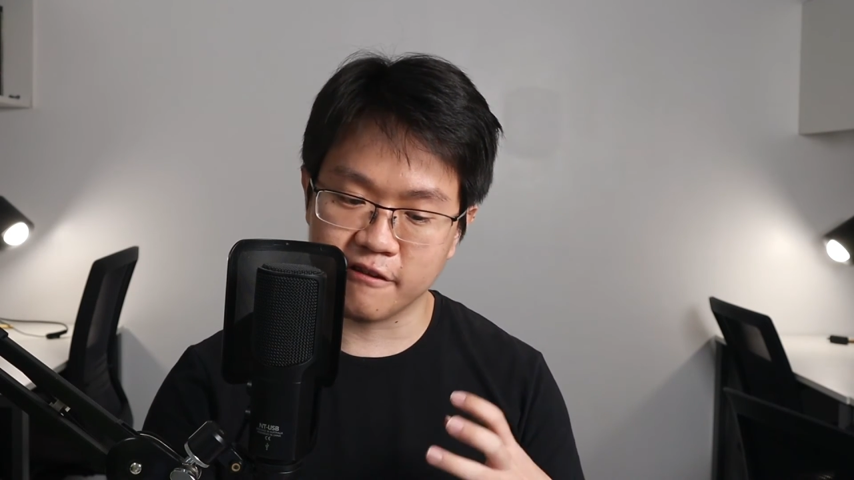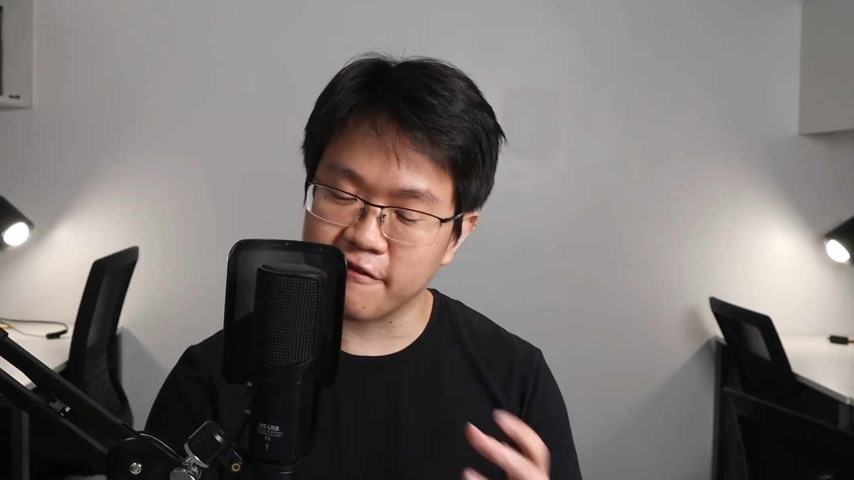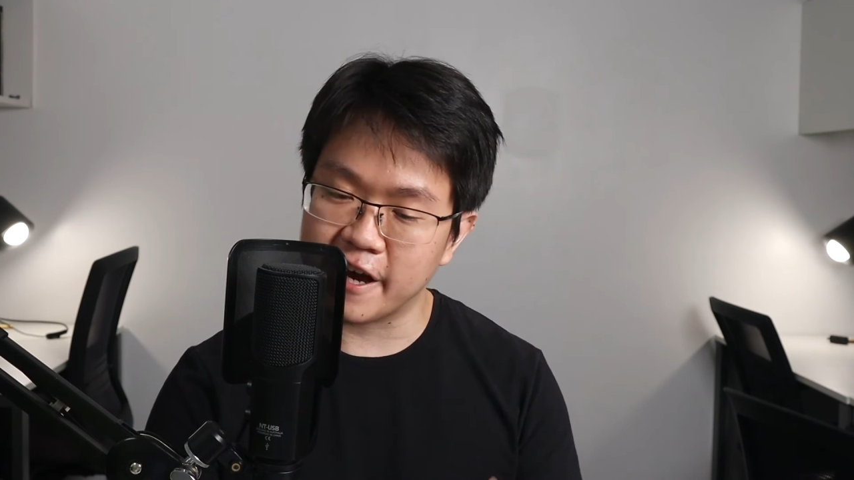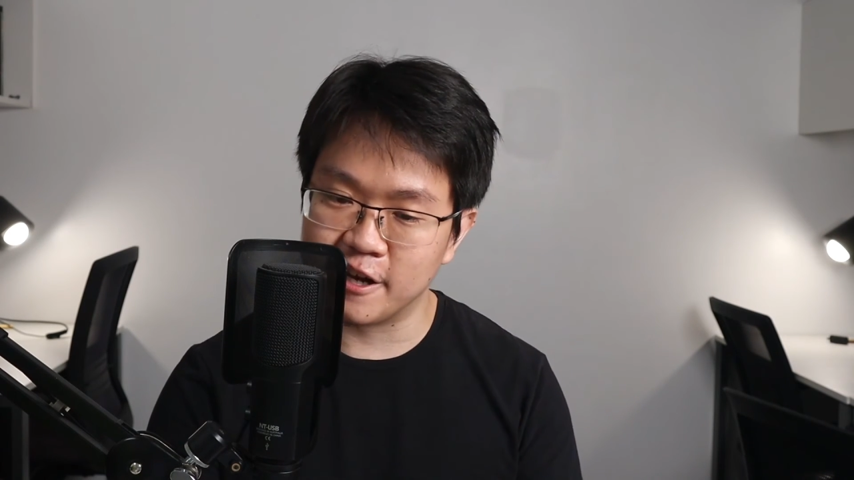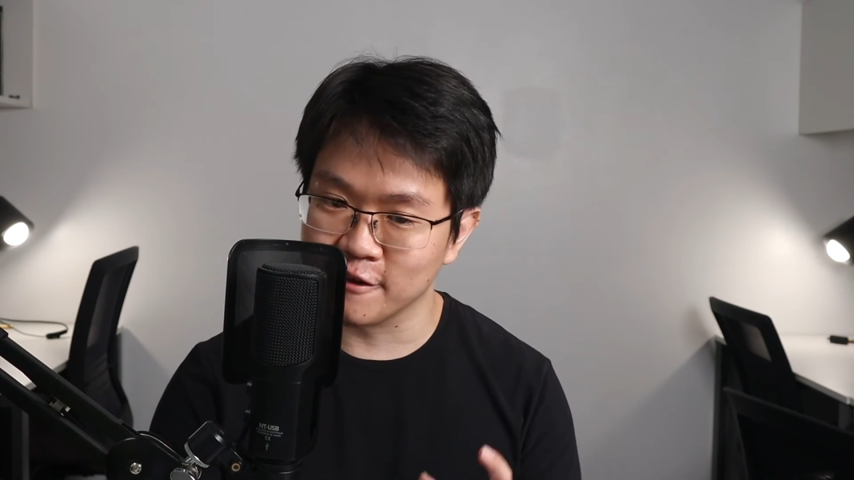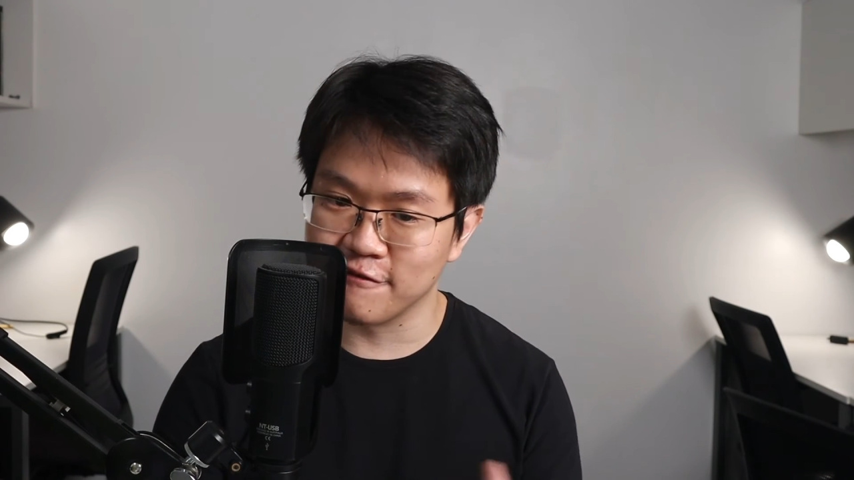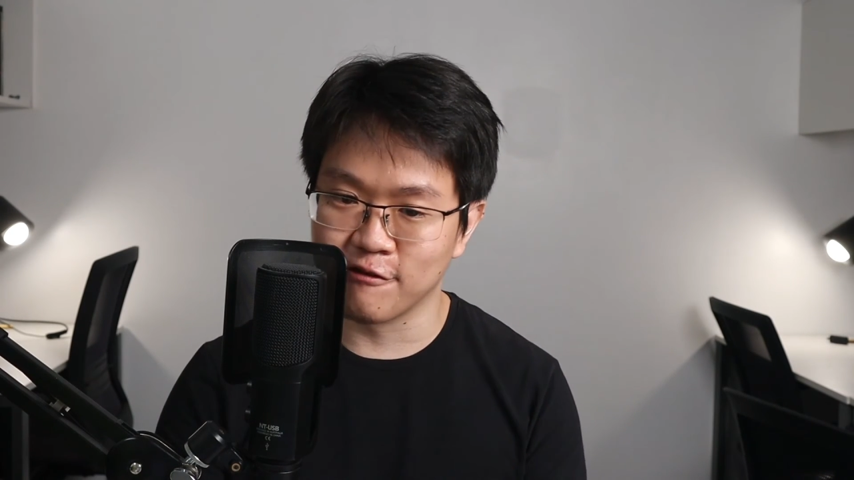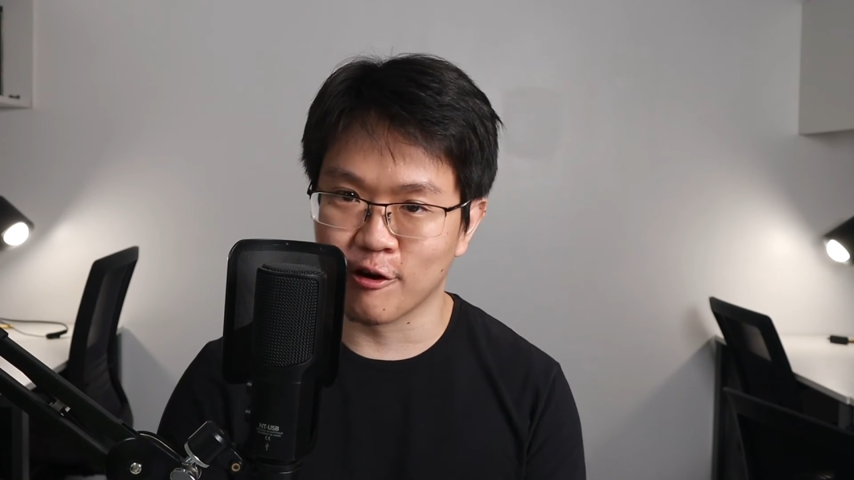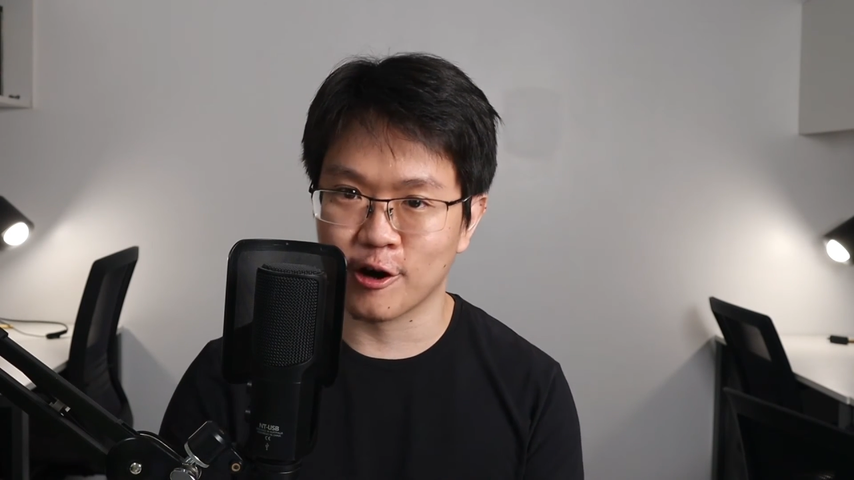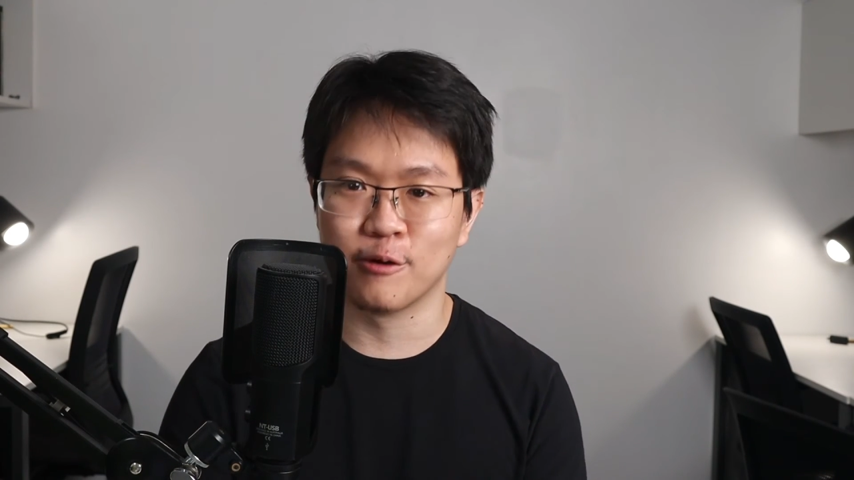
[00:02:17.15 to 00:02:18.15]
the final
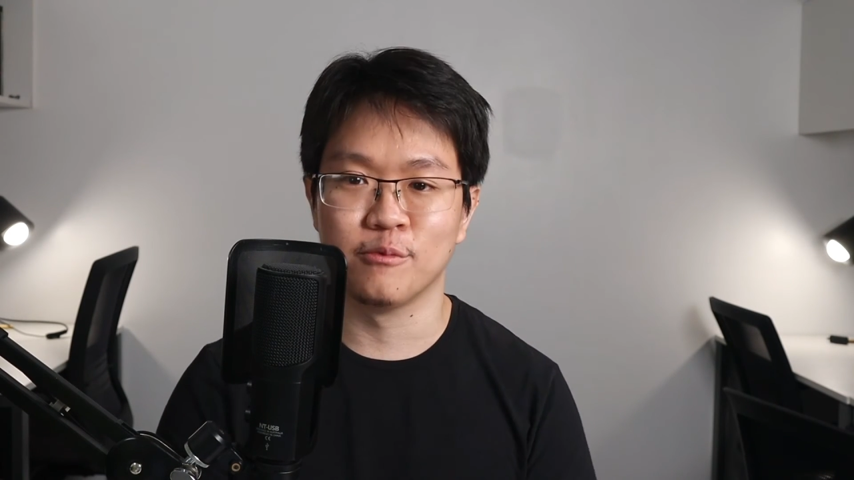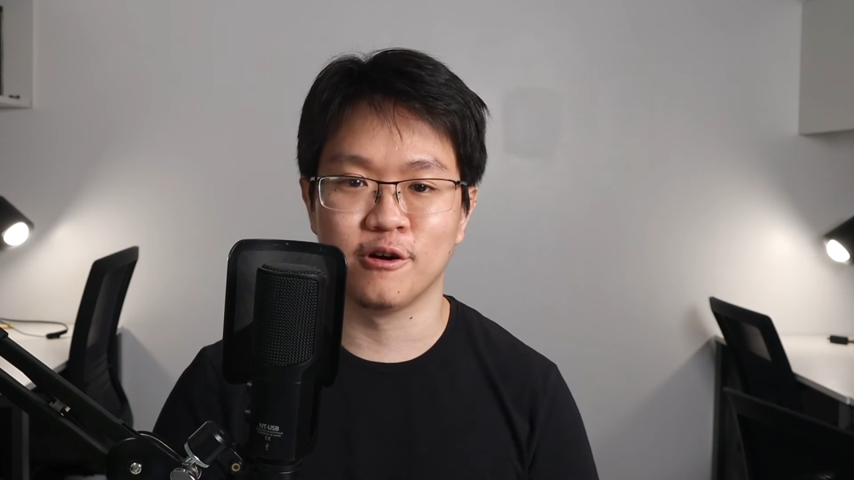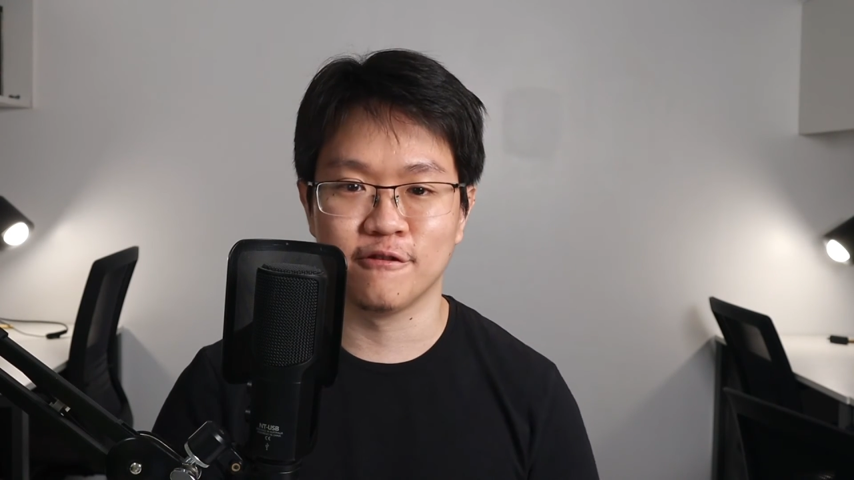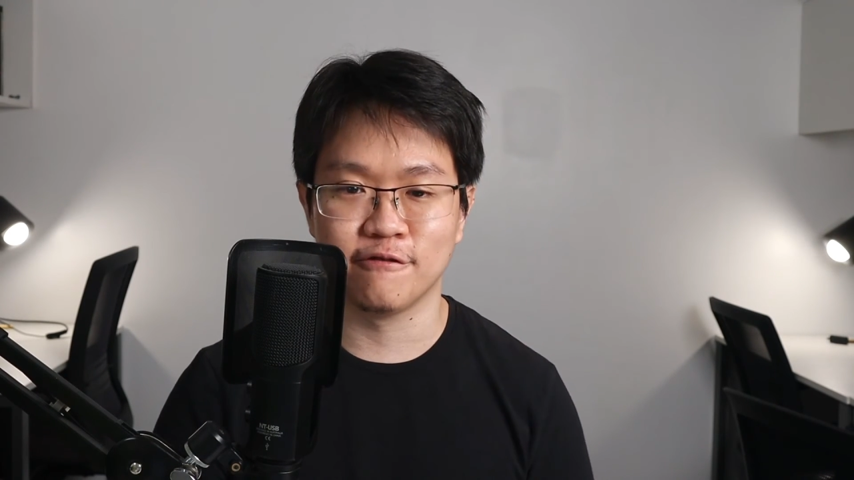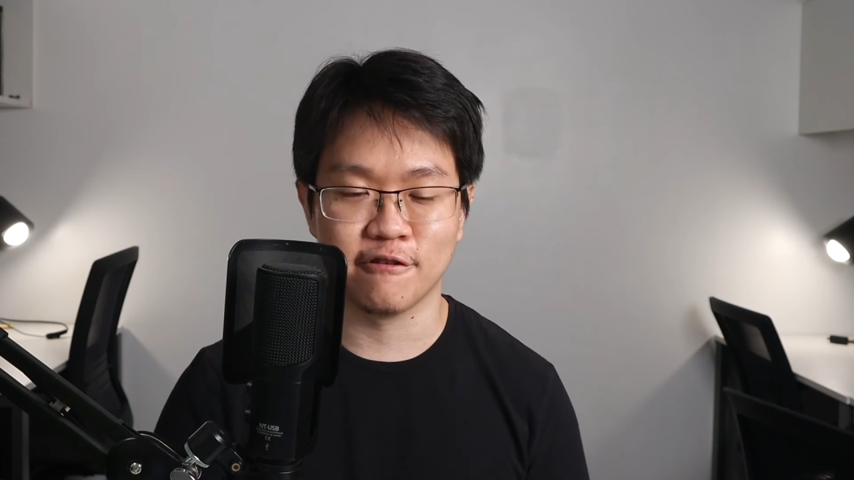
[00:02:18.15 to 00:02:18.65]
form of,